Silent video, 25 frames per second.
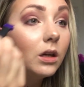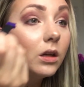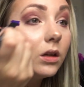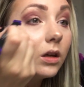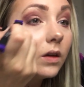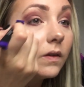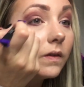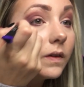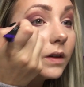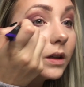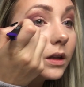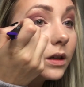
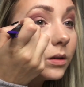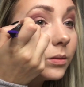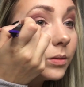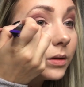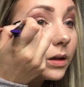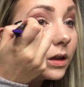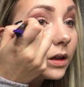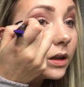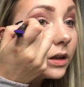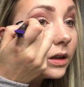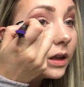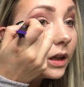You have a little
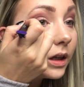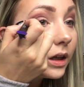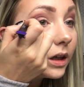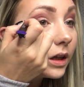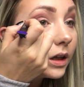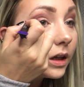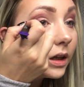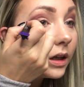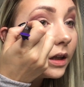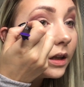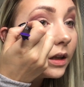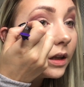bit on
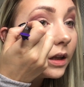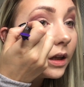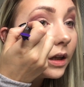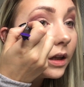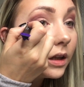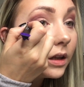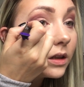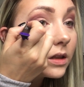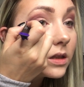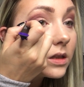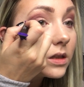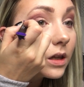there, and
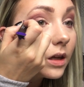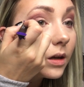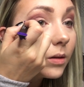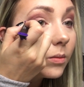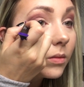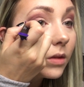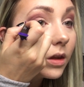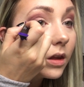then same